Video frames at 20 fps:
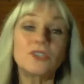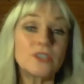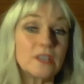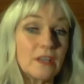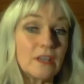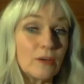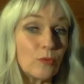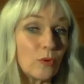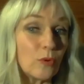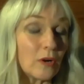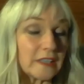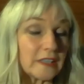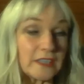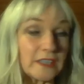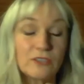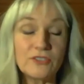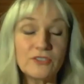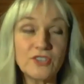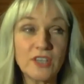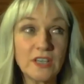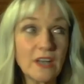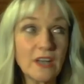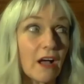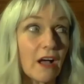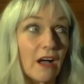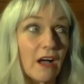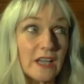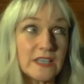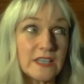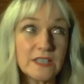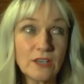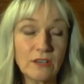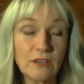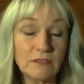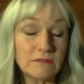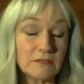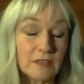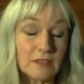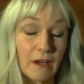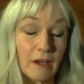Do you know what, Eugene? I
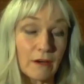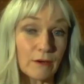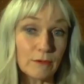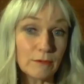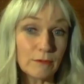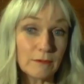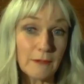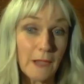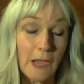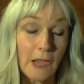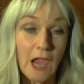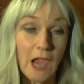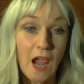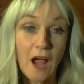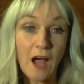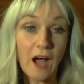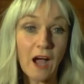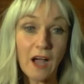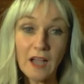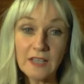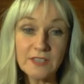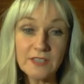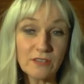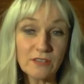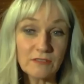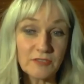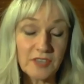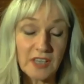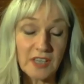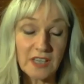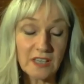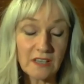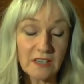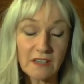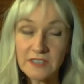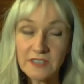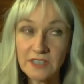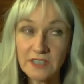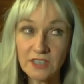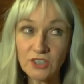don't know. I don't think
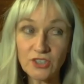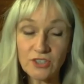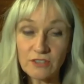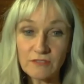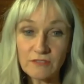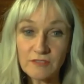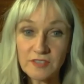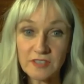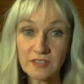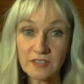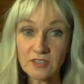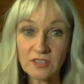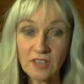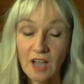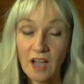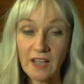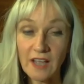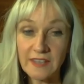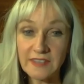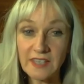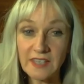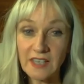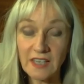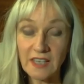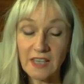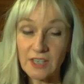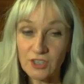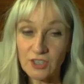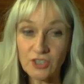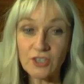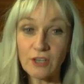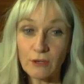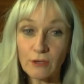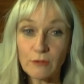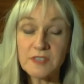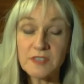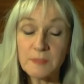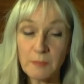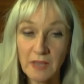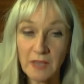I did choose it. I think it
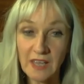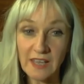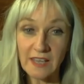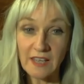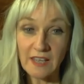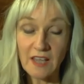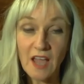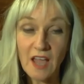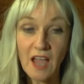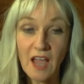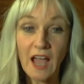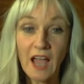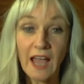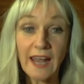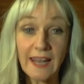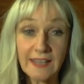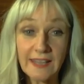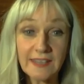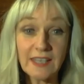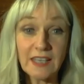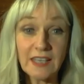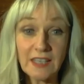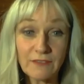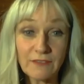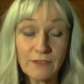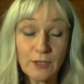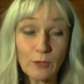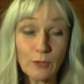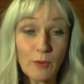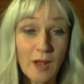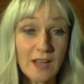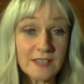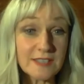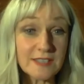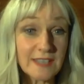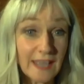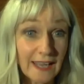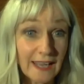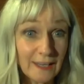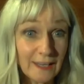chose me. And I think if you
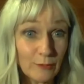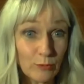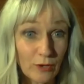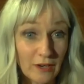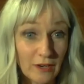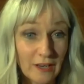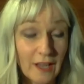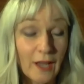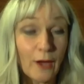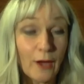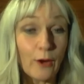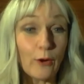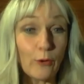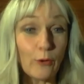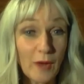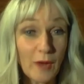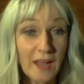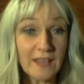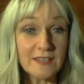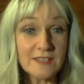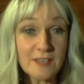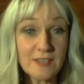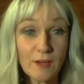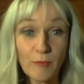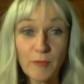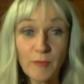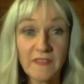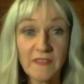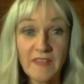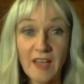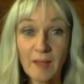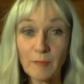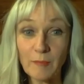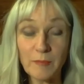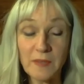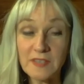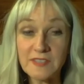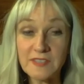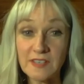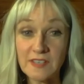ask anyone who ends up in that
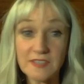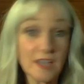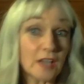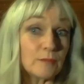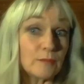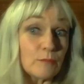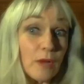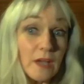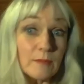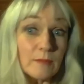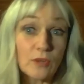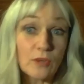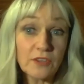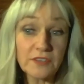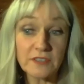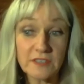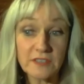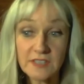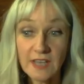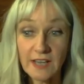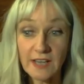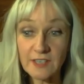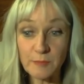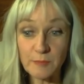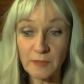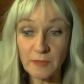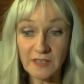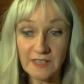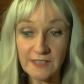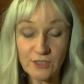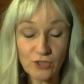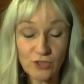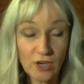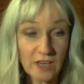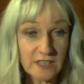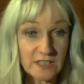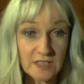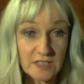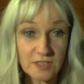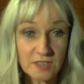business, my mother desperately
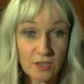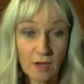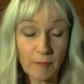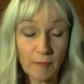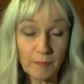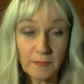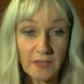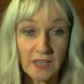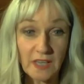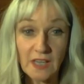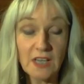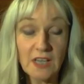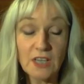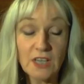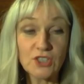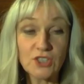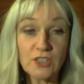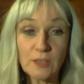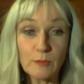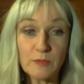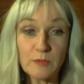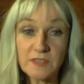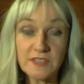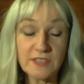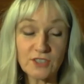tried to stop me. She